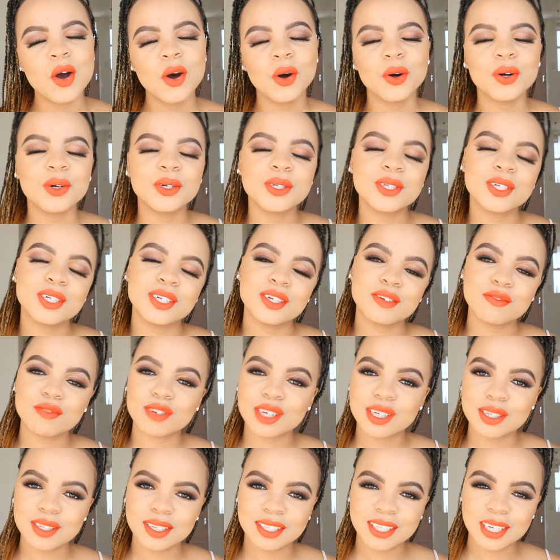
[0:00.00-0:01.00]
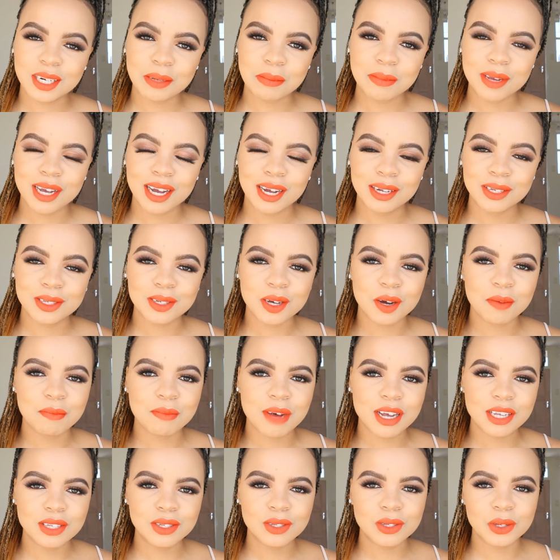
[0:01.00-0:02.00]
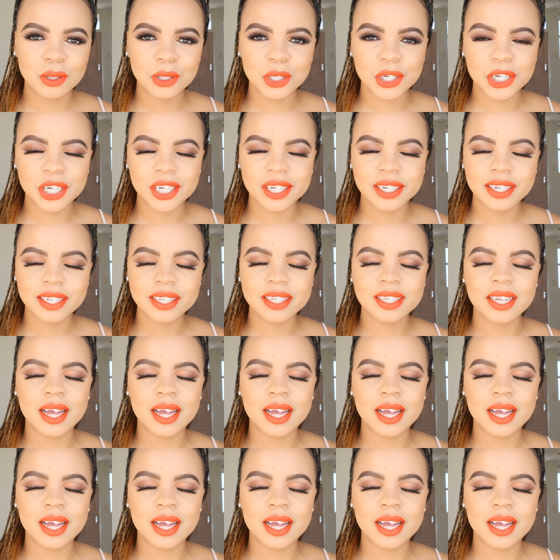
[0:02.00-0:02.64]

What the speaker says: Also, don't forget to check me out on my socials.